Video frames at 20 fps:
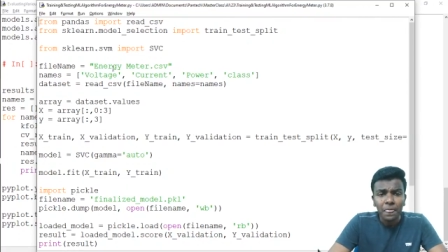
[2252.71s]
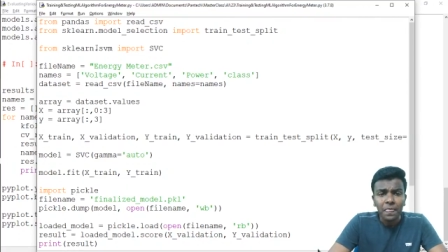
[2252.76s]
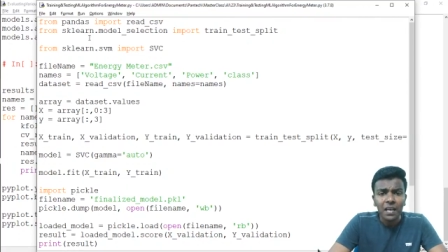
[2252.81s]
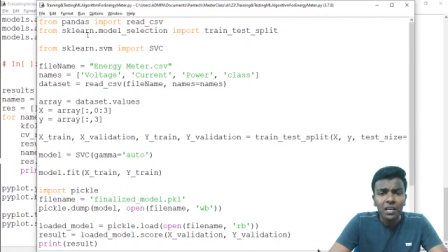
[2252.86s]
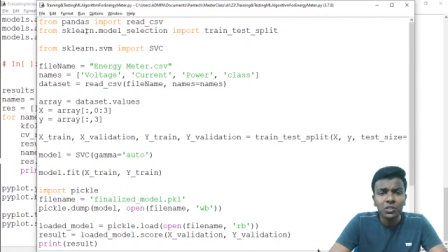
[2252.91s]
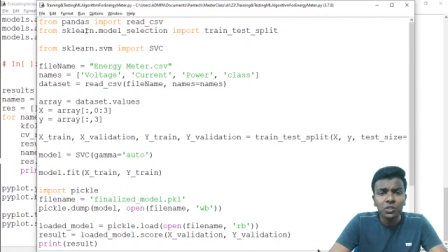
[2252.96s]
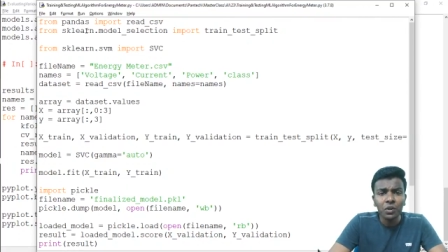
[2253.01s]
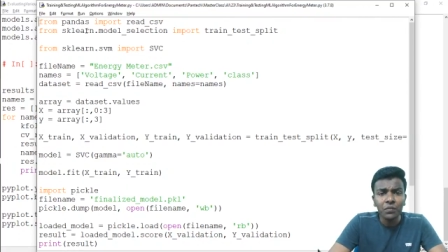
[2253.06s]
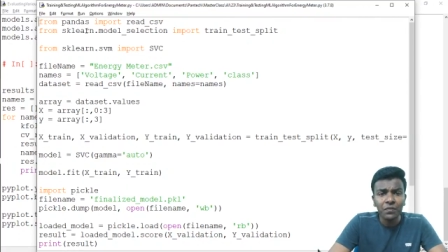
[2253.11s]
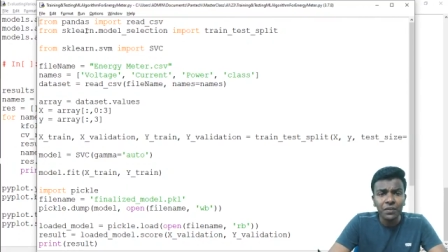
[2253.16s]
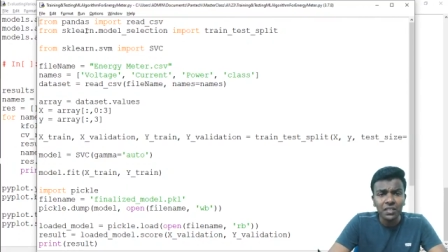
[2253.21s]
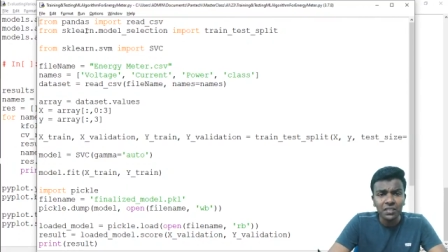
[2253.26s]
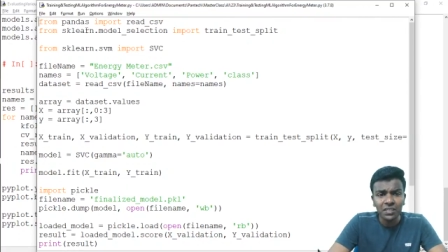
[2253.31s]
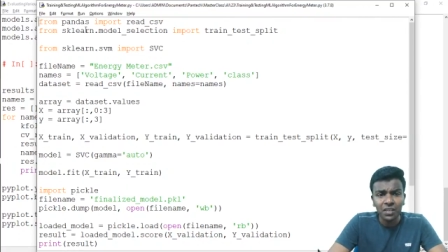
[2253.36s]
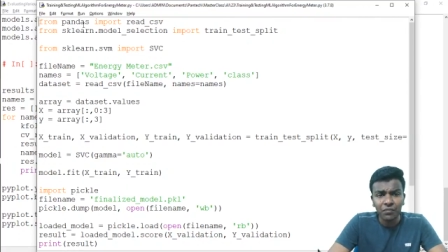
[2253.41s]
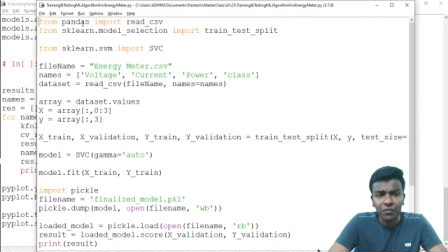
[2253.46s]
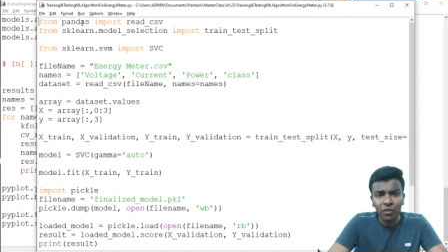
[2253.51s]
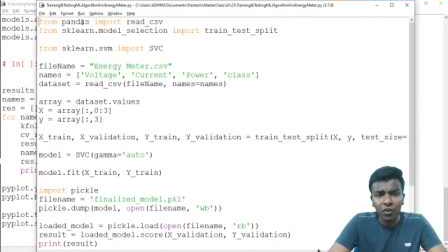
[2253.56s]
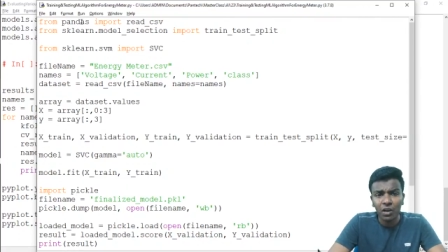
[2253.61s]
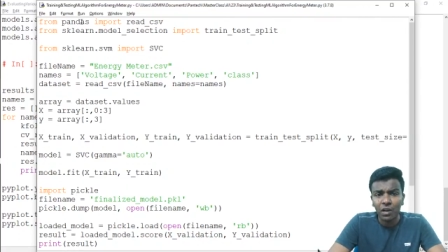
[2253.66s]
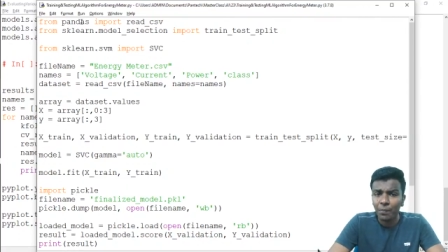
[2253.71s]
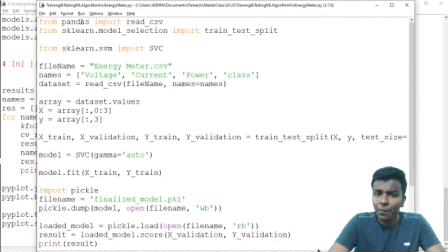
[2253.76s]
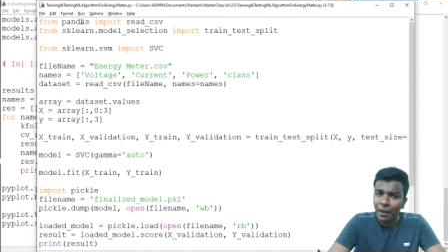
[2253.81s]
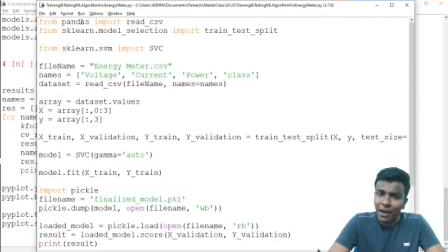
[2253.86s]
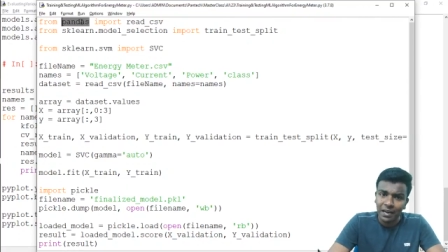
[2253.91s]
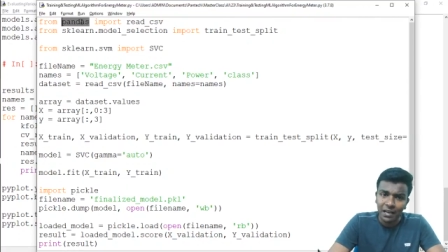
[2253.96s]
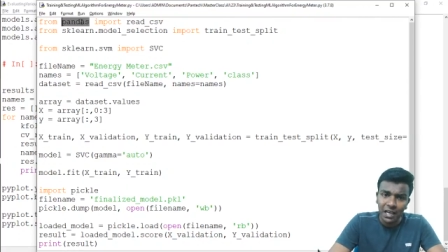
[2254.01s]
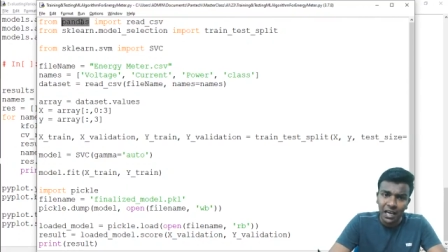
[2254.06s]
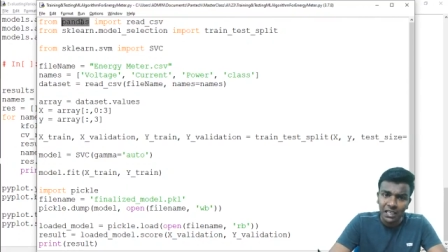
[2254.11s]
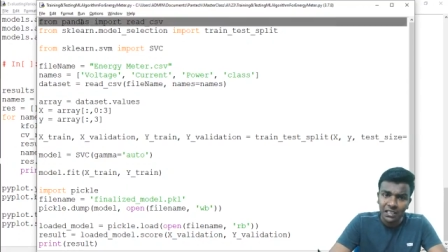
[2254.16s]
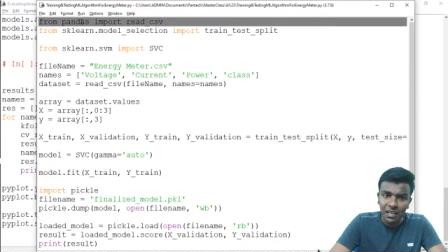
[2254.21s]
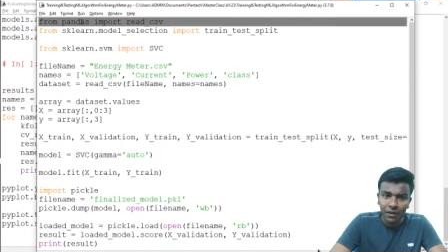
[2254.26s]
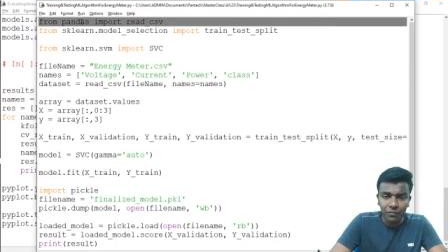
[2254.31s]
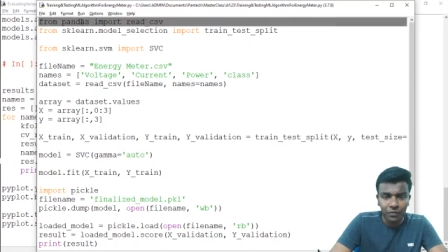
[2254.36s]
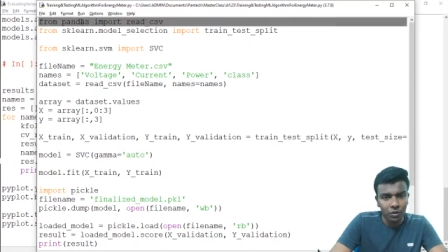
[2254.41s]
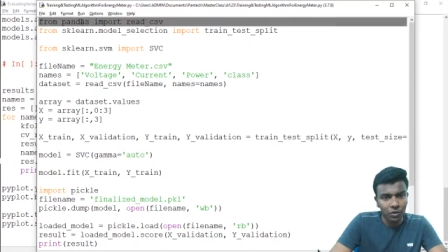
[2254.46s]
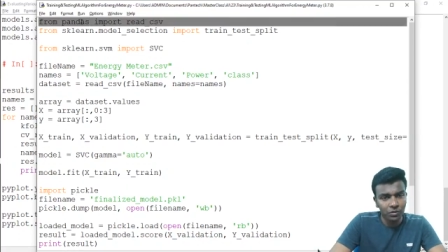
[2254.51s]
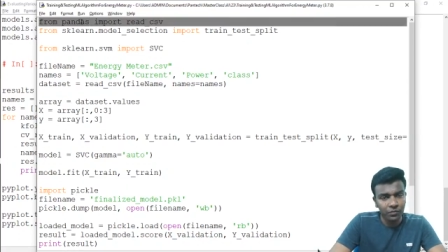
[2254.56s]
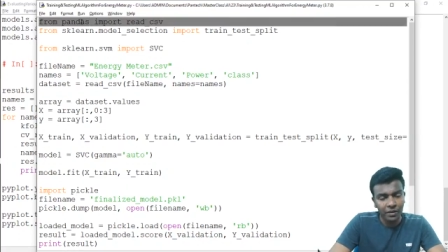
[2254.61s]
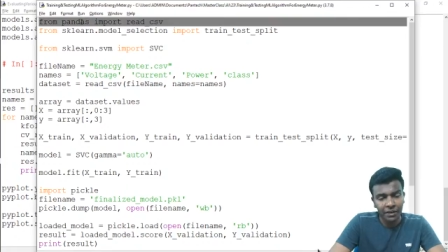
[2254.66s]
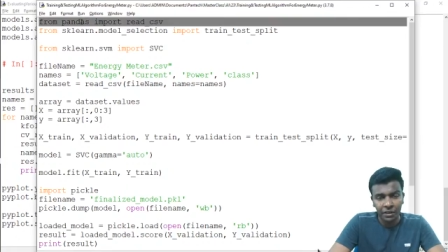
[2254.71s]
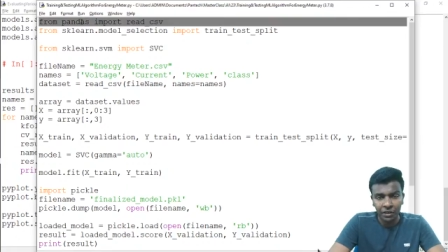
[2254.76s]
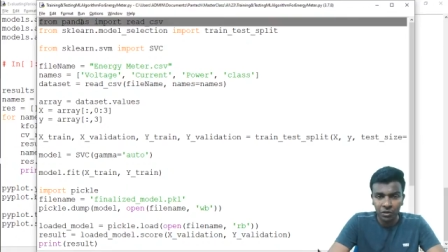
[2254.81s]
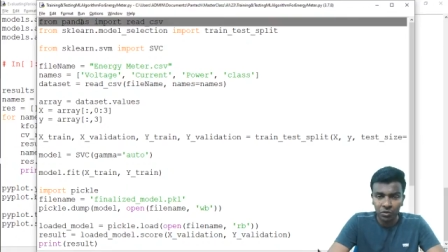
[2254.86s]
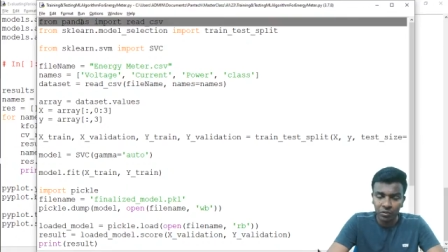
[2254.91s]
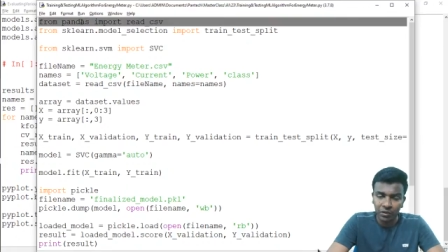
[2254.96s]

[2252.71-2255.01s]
so first of all, pandas, of course we need to